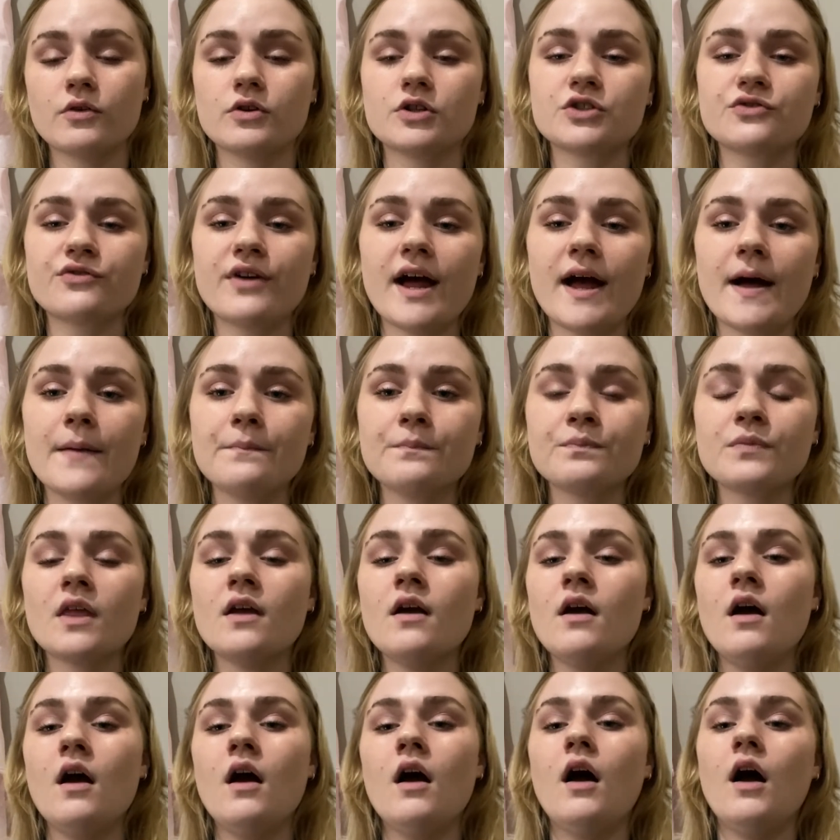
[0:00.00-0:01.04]
tram.
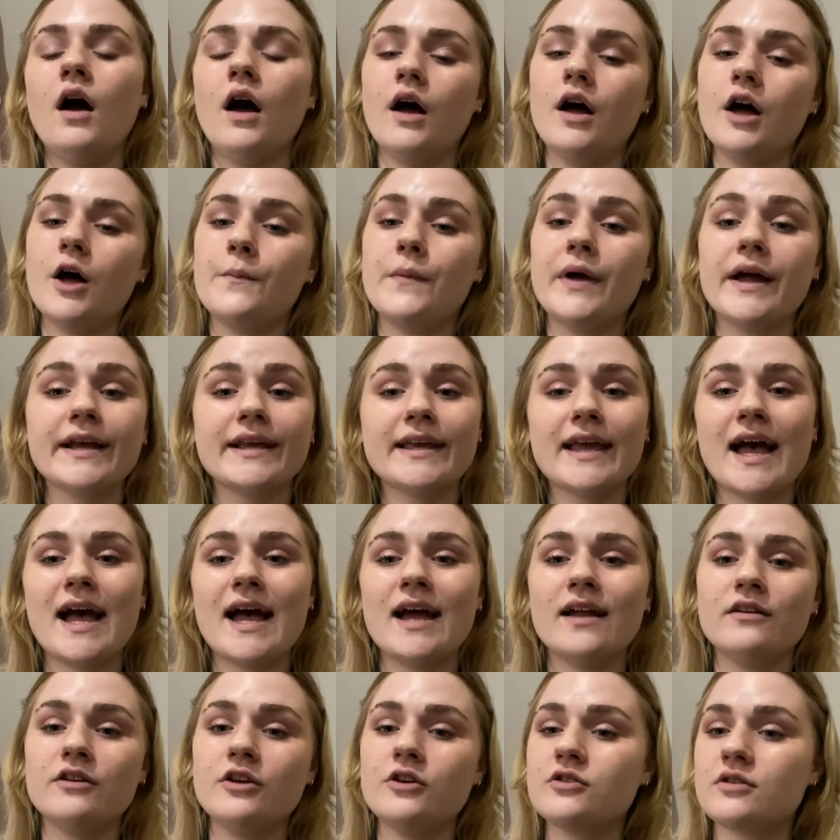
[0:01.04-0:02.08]

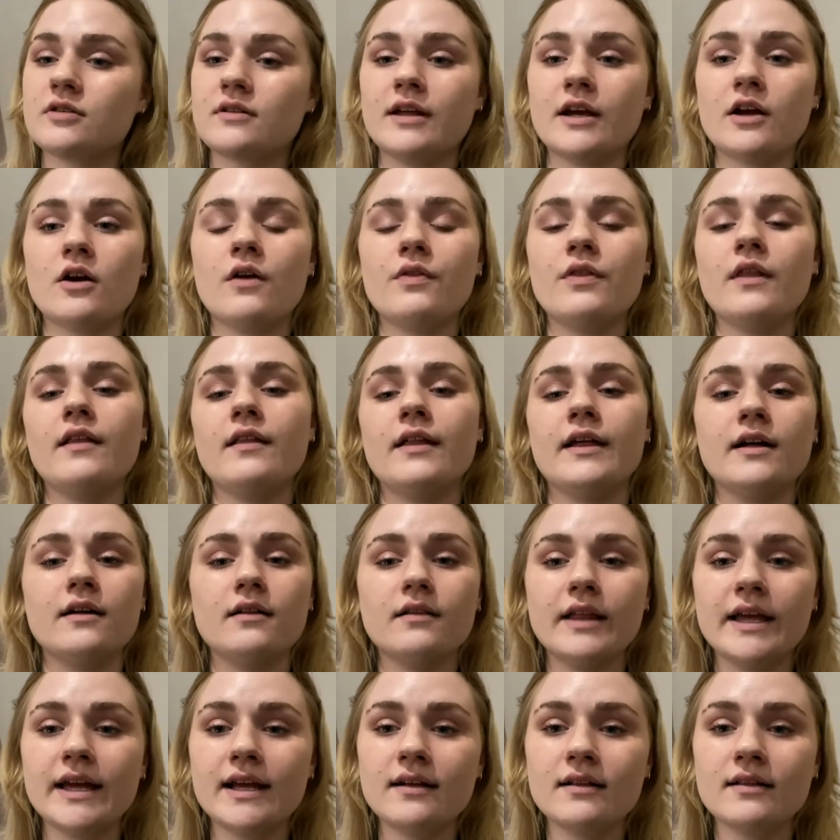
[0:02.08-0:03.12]
Again, you just click on the little
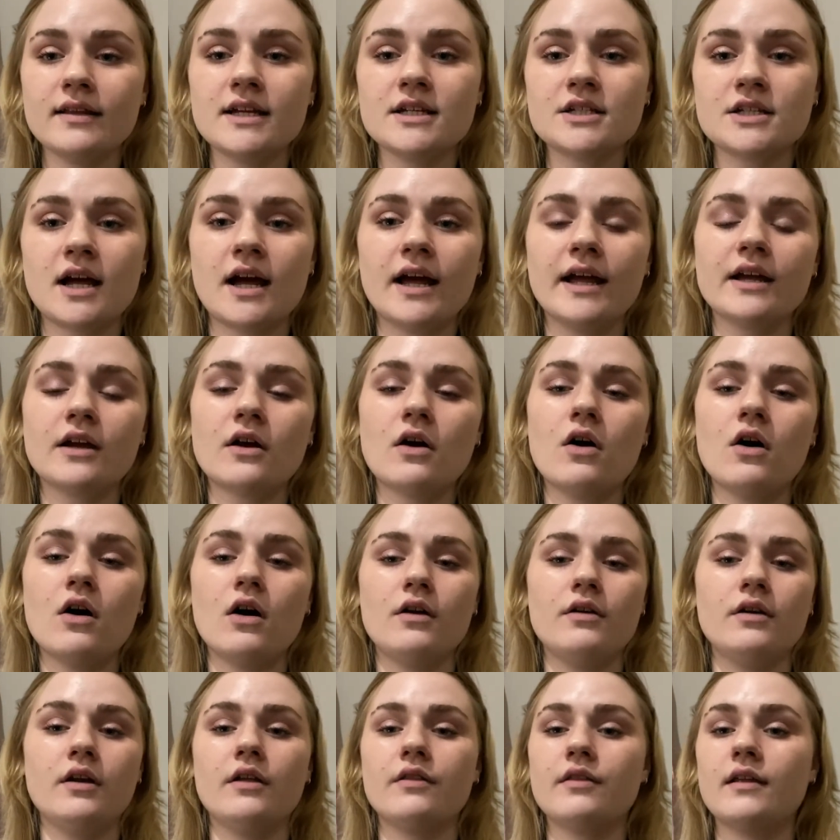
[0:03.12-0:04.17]
English
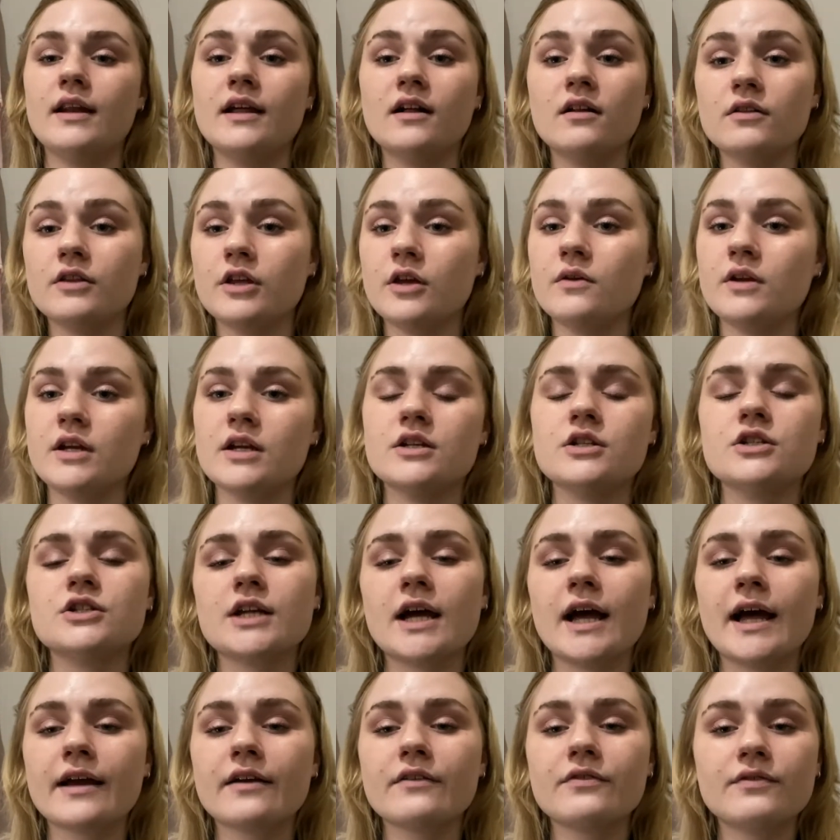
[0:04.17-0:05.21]
icon, the little Union
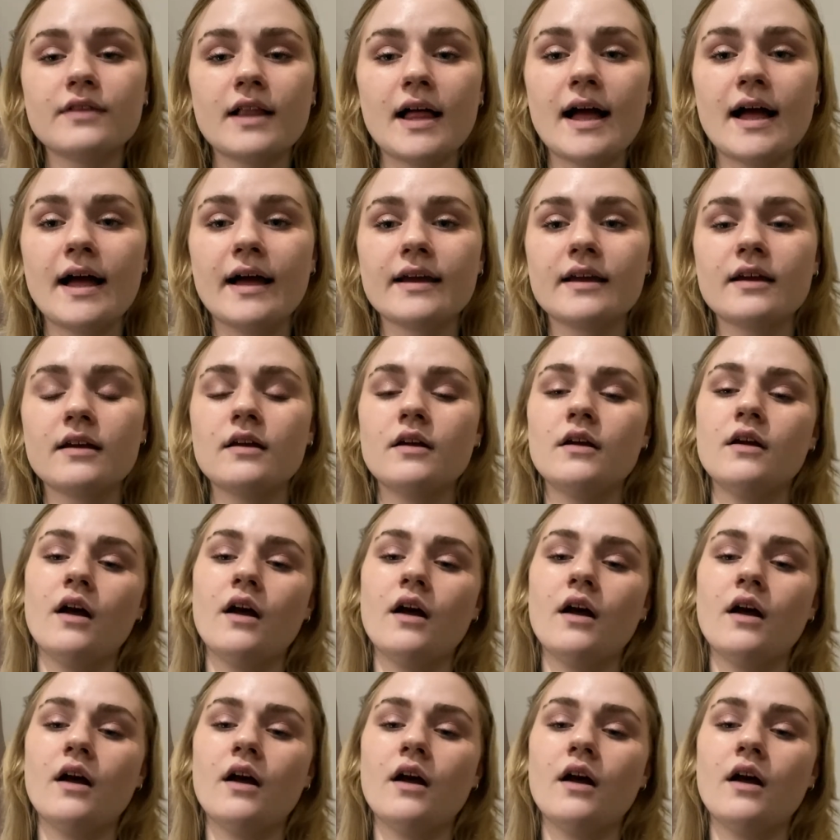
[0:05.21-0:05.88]
Jack flag.